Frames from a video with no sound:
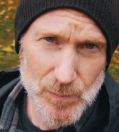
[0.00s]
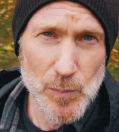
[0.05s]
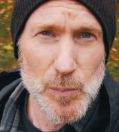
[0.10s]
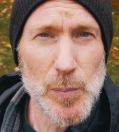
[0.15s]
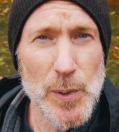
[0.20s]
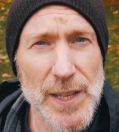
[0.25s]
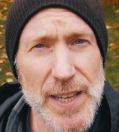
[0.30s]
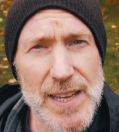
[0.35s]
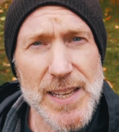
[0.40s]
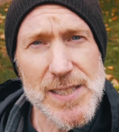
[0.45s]

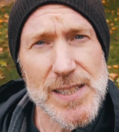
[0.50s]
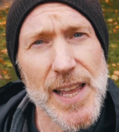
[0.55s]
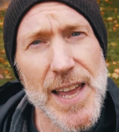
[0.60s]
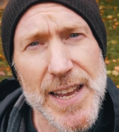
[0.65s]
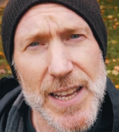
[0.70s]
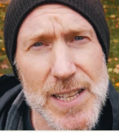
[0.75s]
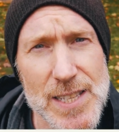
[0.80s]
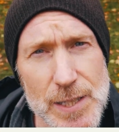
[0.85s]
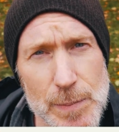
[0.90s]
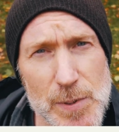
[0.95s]
please
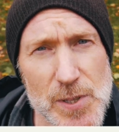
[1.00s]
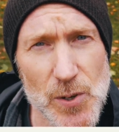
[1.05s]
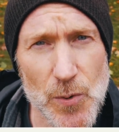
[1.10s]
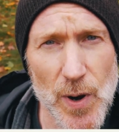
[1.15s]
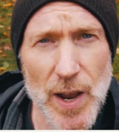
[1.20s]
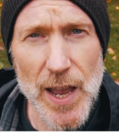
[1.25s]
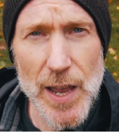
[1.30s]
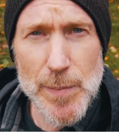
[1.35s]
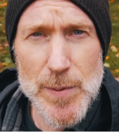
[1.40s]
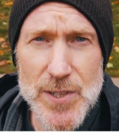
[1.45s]
like and
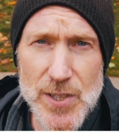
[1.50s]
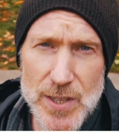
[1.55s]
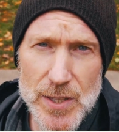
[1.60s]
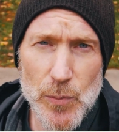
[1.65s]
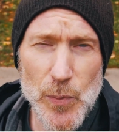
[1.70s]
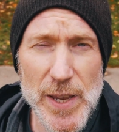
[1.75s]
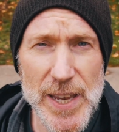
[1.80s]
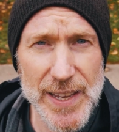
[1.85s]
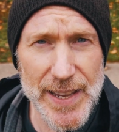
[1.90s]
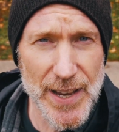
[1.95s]
subscribe to The
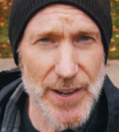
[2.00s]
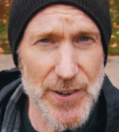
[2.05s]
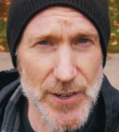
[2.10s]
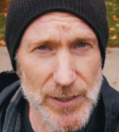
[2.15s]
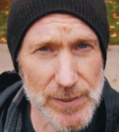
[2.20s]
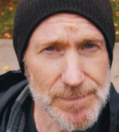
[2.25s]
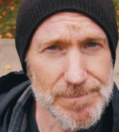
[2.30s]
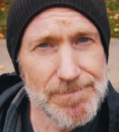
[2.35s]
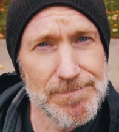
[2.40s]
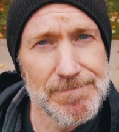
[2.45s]
Weekender.